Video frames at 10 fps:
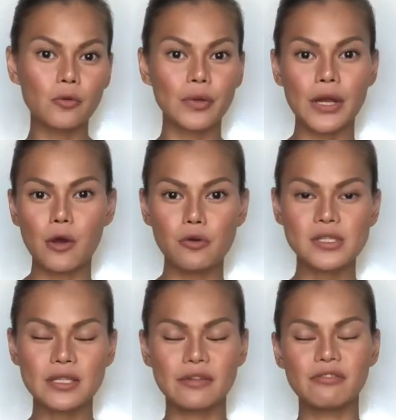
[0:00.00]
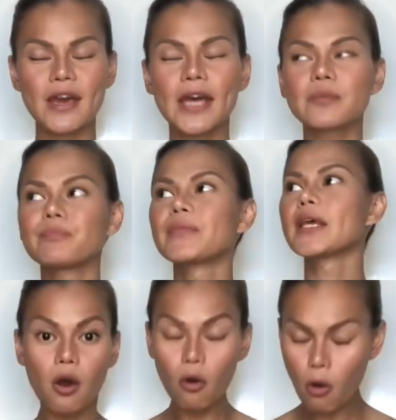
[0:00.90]
or when I host an event,
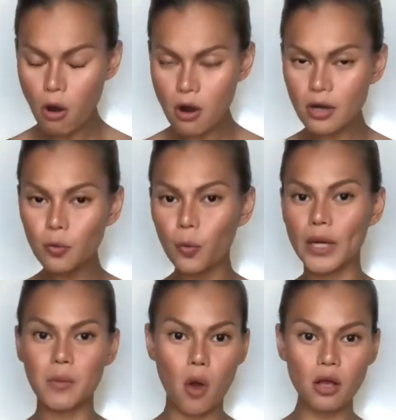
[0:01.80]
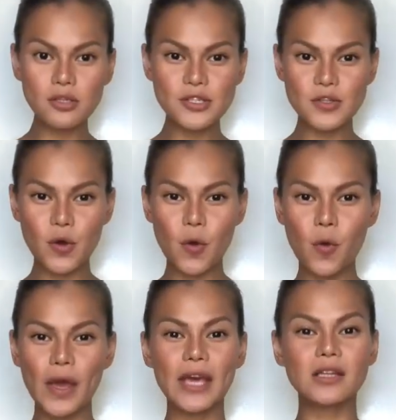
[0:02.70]
or when I'm
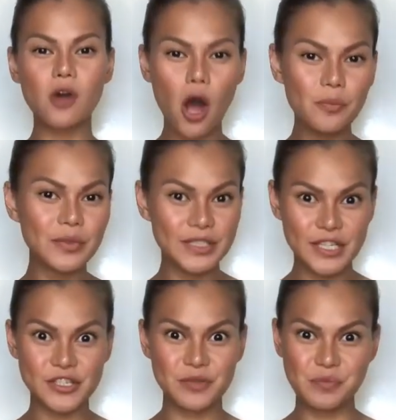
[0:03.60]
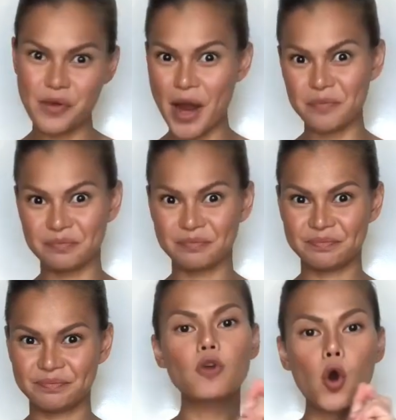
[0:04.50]
also in competition prep.
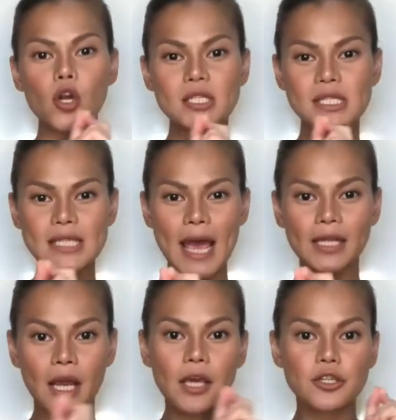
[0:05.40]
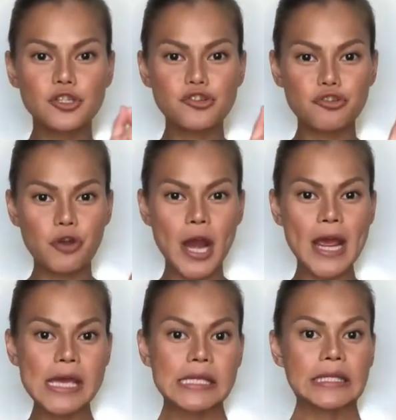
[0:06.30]
Corset
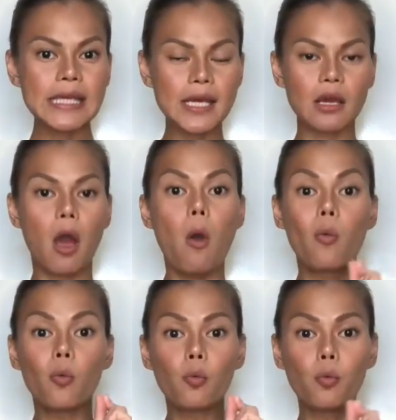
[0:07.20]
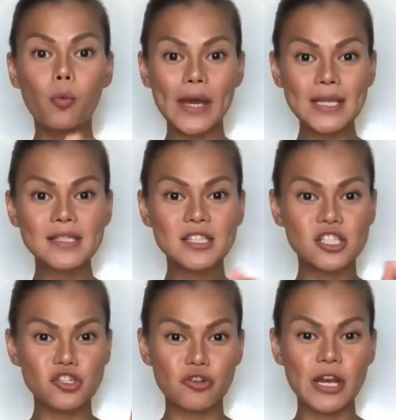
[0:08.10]
training,
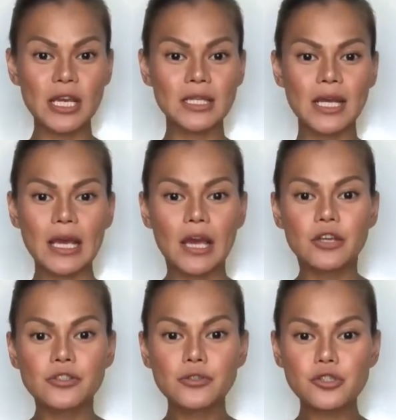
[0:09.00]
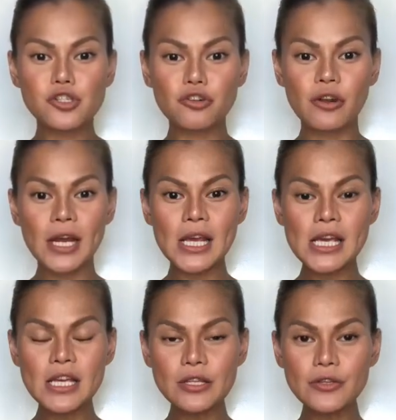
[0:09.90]
waist training. You
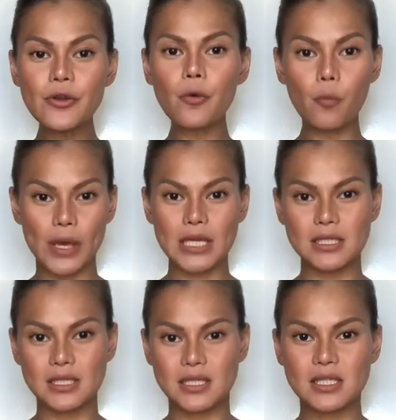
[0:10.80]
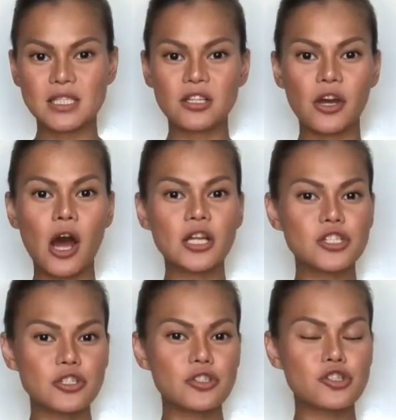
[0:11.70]
train your waist to
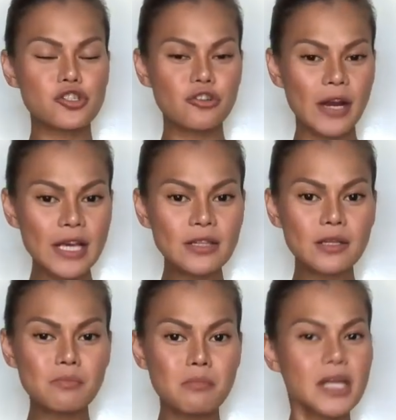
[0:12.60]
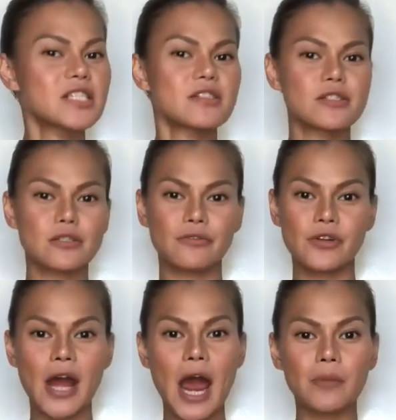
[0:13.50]
you train the muscles of
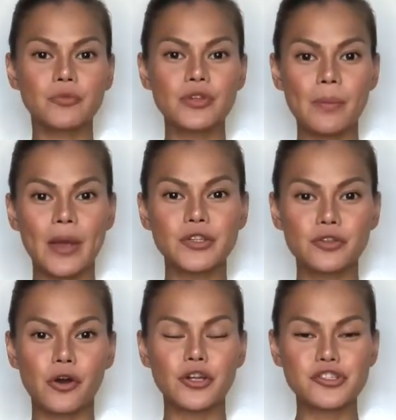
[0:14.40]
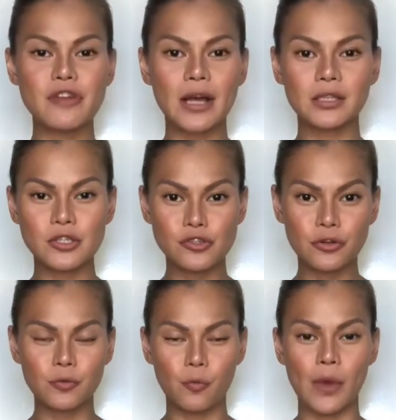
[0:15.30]
your abdomen to contract a
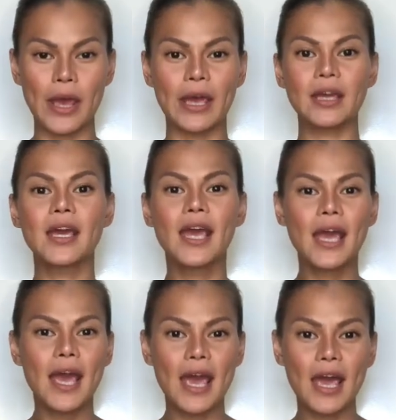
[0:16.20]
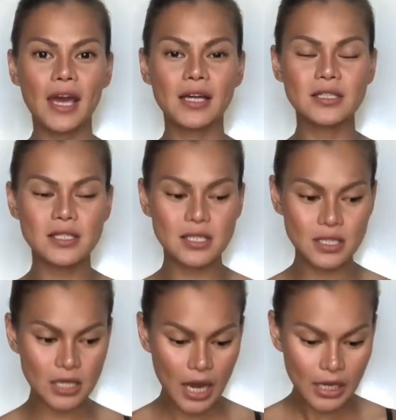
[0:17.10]
certain way. And
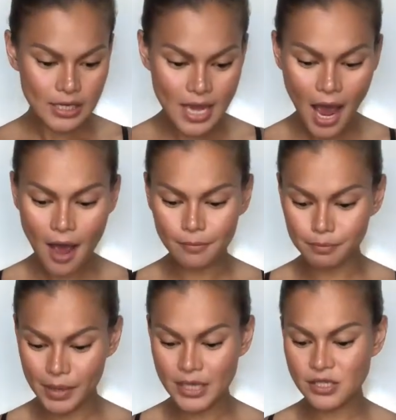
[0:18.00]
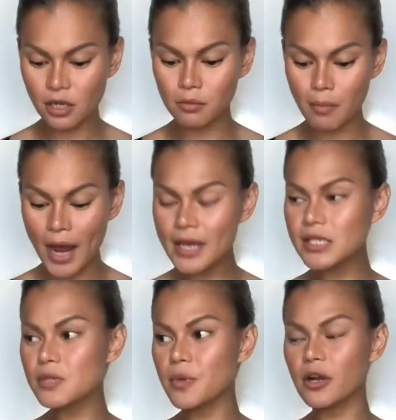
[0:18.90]
yeah, based on my
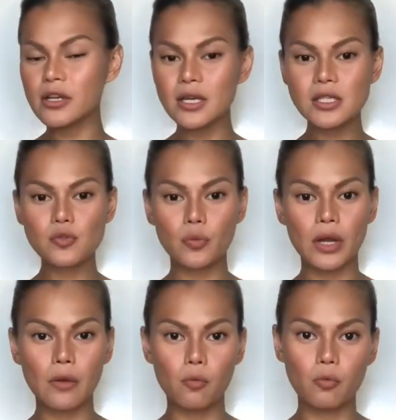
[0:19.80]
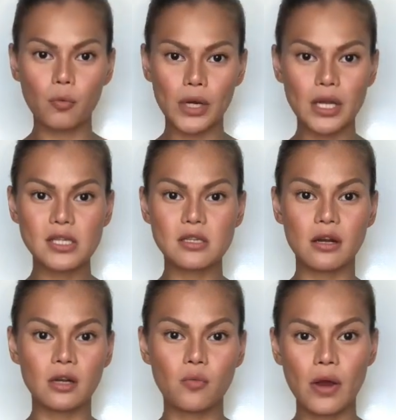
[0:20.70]
experience, when I
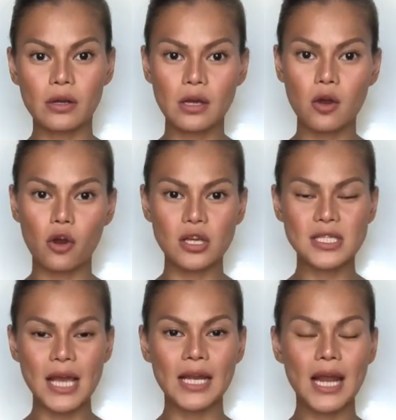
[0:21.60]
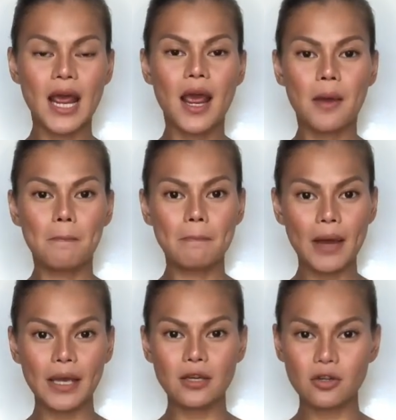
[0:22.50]
started wearing a corset,
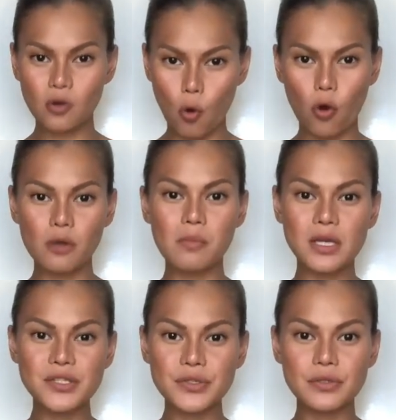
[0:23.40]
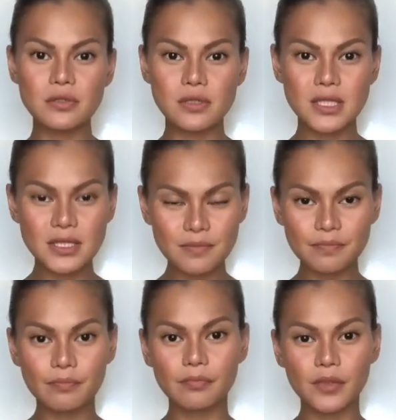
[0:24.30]
my core muscles
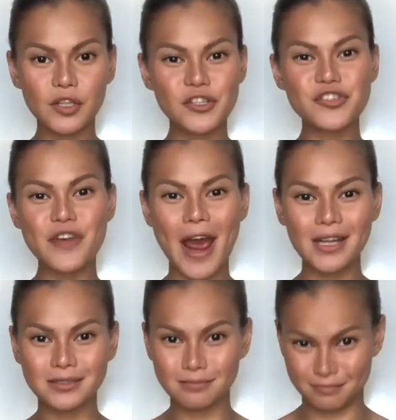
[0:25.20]
contract